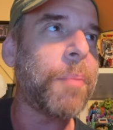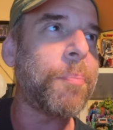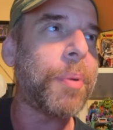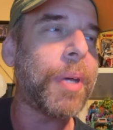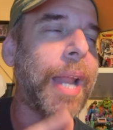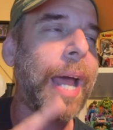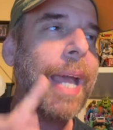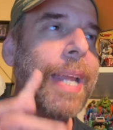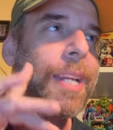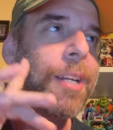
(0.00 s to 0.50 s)
But
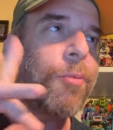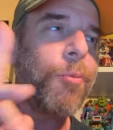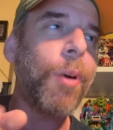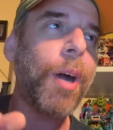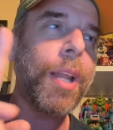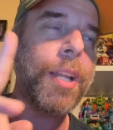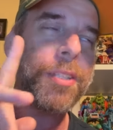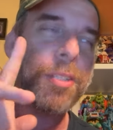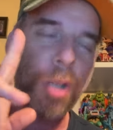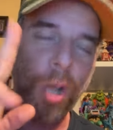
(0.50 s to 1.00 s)
I didn't
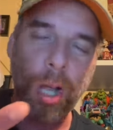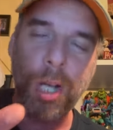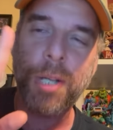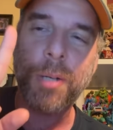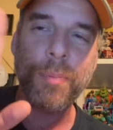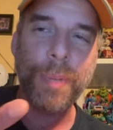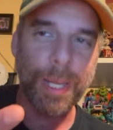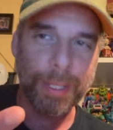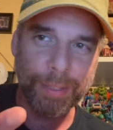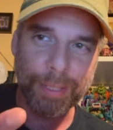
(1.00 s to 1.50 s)
want to talk
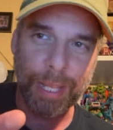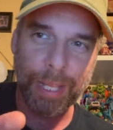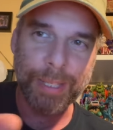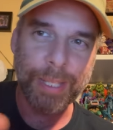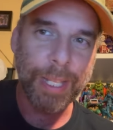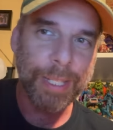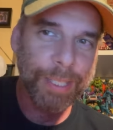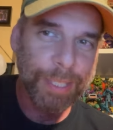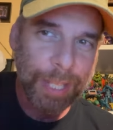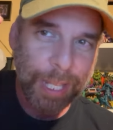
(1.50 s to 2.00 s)
about that.
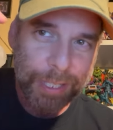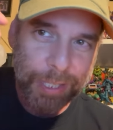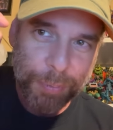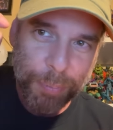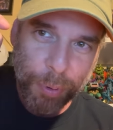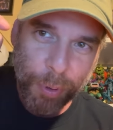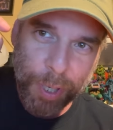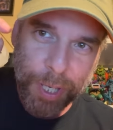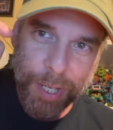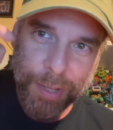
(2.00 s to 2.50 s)
That's not the
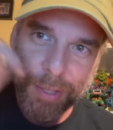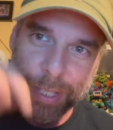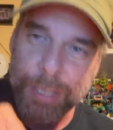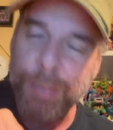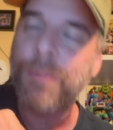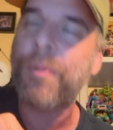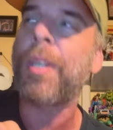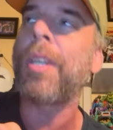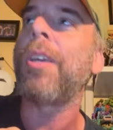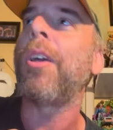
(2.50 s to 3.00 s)
point of this
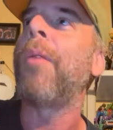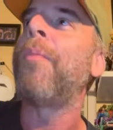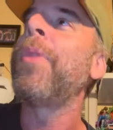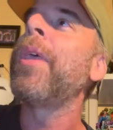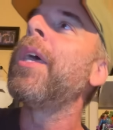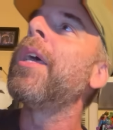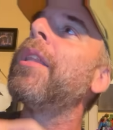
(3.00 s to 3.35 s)
video.